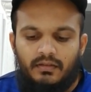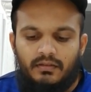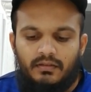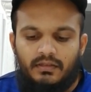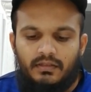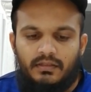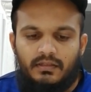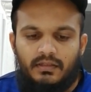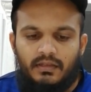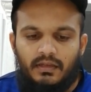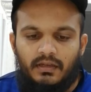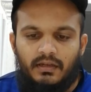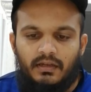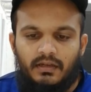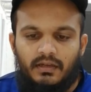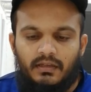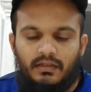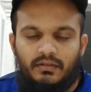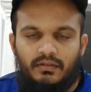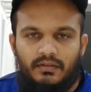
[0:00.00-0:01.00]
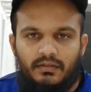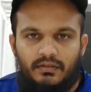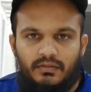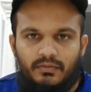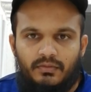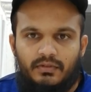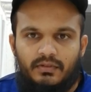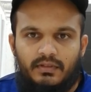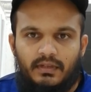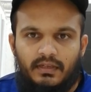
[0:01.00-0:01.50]
this
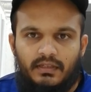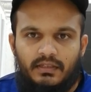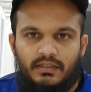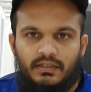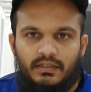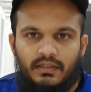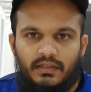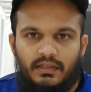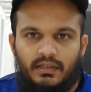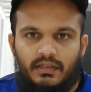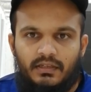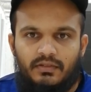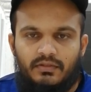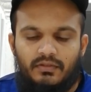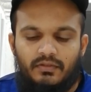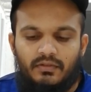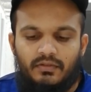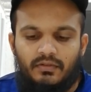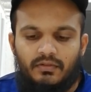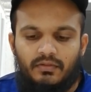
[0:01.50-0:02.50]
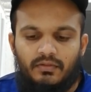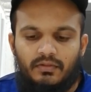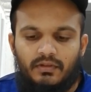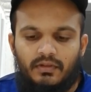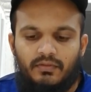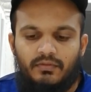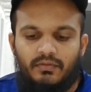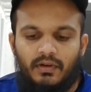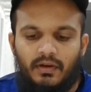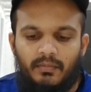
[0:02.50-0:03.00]
do strategically. So
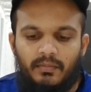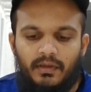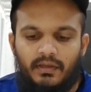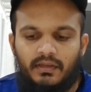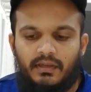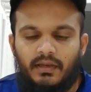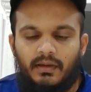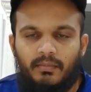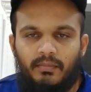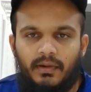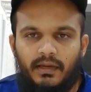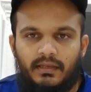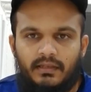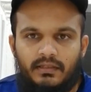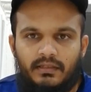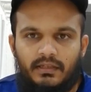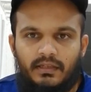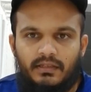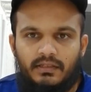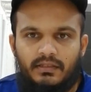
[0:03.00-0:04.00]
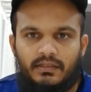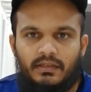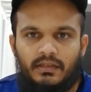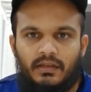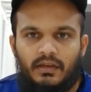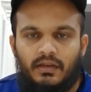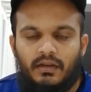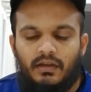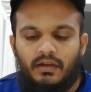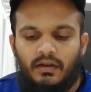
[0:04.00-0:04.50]
if you are making a bite trace,
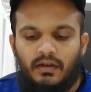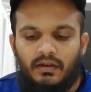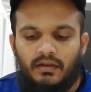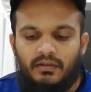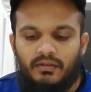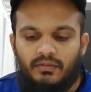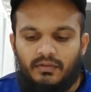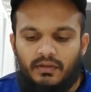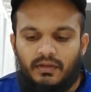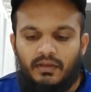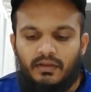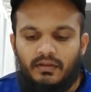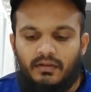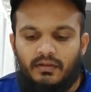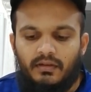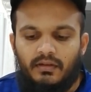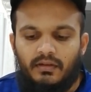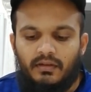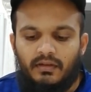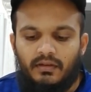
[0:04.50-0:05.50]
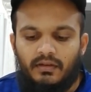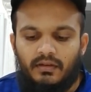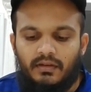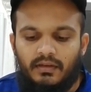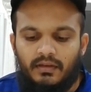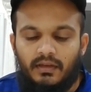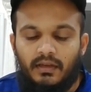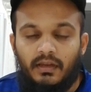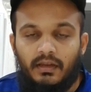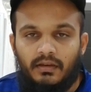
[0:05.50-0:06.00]
you can
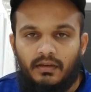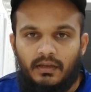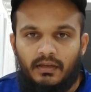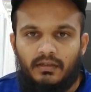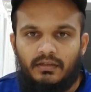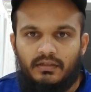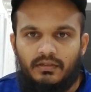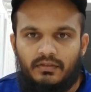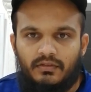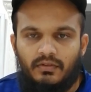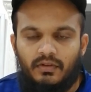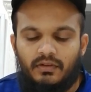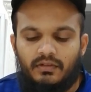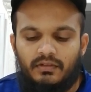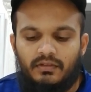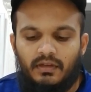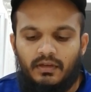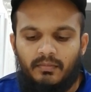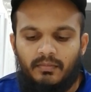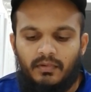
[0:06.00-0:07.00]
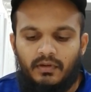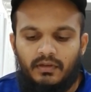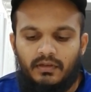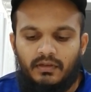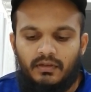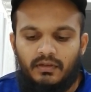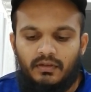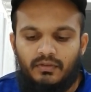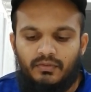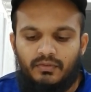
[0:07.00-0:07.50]
learn this knot. I'm
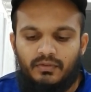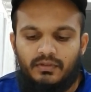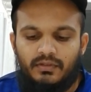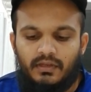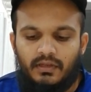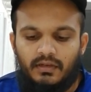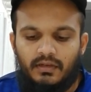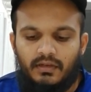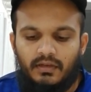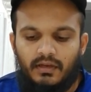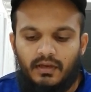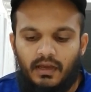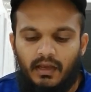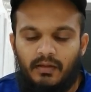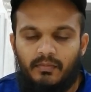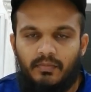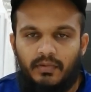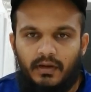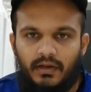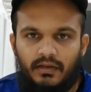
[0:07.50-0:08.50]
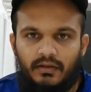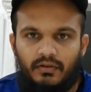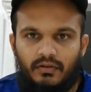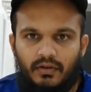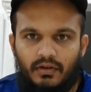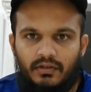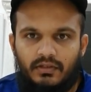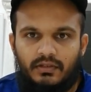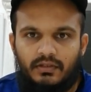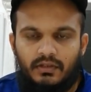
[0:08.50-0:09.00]
gonna use an Albright
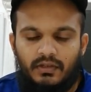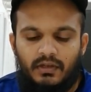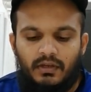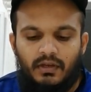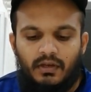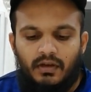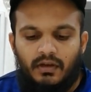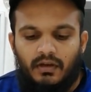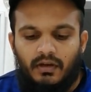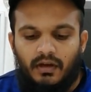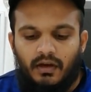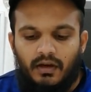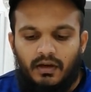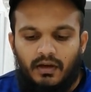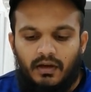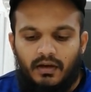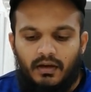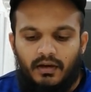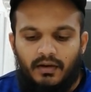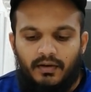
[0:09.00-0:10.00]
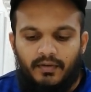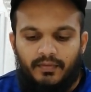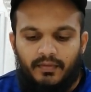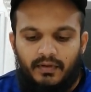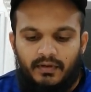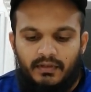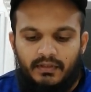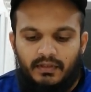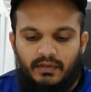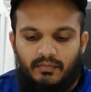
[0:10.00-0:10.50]
knot.
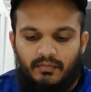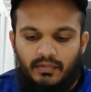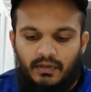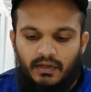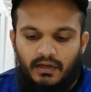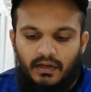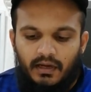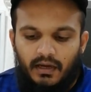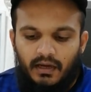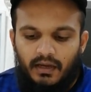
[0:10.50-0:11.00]
Reason being,